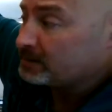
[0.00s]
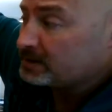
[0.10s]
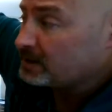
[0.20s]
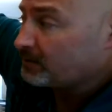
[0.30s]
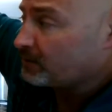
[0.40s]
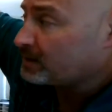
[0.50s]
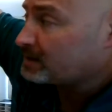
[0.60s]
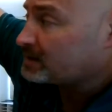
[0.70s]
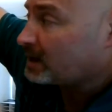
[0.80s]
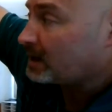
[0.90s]

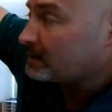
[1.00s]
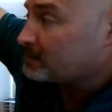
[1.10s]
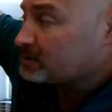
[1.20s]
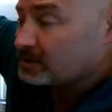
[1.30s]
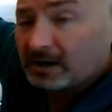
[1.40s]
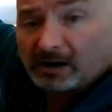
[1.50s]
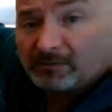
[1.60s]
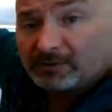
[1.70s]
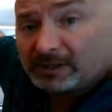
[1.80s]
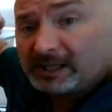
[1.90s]
Different types
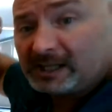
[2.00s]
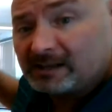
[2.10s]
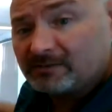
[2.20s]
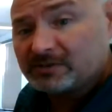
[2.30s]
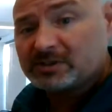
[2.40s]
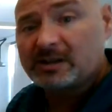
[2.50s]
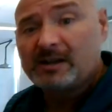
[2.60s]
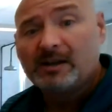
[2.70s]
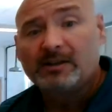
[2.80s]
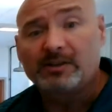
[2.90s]
of leaves
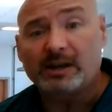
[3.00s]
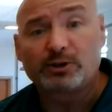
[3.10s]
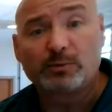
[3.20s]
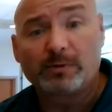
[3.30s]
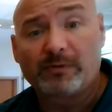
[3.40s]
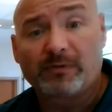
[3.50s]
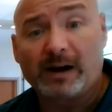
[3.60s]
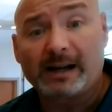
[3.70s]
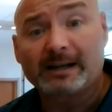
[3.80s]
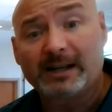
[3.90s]
that you would
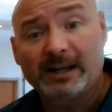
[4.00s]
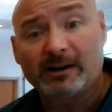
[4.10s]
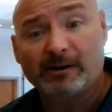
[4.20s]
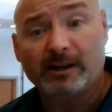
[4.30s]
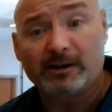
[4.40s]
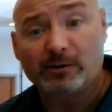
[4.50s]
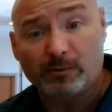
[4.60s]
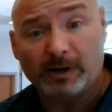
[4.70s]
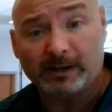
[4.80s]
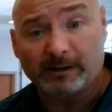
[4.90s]
find here in
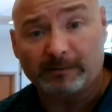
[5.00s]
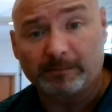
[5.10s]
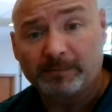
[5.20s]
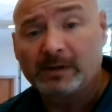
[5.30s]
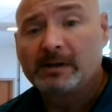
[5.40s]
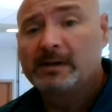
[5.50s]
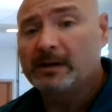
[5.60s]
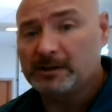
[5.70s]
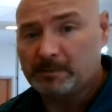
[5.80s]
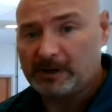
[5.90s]
New England,
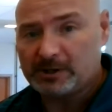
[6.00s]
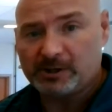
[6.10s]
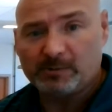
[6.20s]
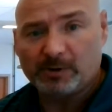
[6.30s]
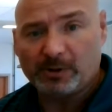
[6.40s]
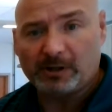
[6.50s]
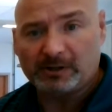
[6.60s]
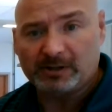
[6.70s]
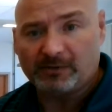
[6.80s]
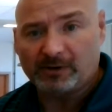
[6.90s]
especially with all
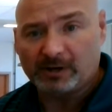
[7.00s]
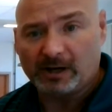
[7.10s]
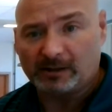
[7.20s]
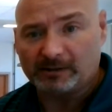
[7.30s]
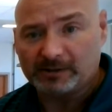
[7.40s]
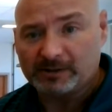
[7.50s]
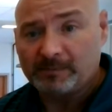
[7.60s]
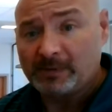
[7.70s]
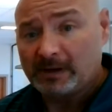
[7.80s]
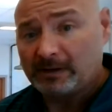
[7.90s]
the different colors.
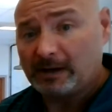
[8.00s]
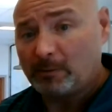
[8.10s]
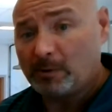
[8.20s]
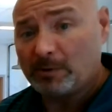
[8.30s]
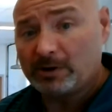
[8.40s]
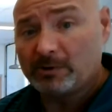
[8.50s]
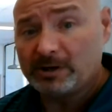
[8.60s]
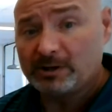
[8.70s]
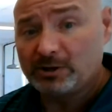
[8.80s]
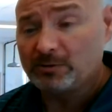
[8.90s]
Now what we're going
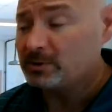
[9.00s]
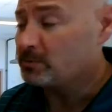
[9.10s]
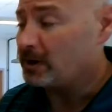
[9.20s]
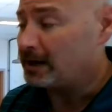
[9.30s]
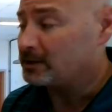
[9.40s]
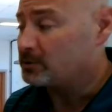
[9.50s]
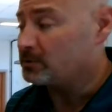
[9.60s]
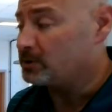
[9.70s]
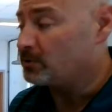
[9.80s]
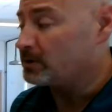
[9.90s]
to do is we're
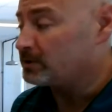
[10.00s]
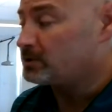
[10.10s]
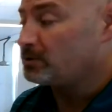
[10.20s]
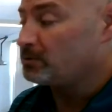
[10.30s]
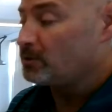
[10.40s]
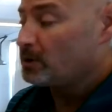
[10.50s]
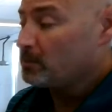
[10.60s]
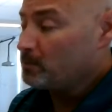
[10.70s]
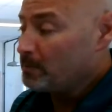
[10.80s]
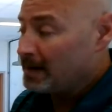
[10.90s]
actually going to
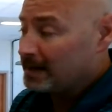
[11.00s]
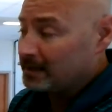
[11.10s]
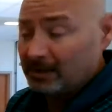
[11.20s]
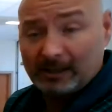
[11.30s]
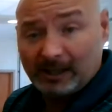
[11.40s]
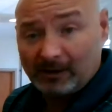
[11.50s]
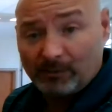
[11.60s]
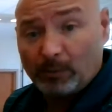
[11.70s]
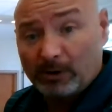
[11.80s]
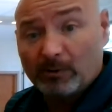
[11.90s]
make the
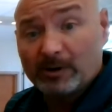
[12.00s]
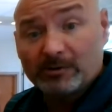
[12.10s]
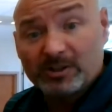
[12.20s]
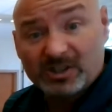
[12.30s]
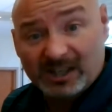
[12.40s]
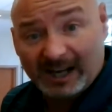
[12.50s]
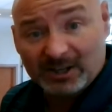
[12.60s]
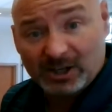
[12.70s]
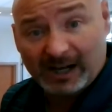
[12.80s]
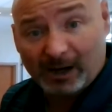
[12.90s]
leaf. We're going to
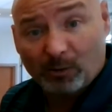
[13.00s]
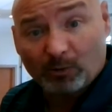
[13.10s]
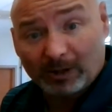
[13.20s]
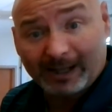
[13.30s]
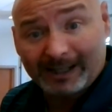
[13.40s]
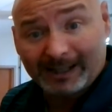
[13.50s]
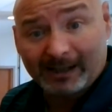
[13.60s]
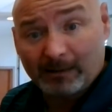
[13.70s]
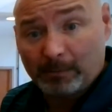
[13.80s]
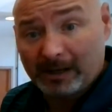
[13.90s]
sketch it out
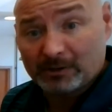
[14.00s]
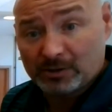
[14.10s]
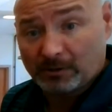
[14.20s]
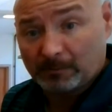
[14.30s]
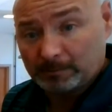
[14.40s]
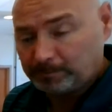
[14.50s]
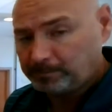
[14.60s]
lightly in pencil.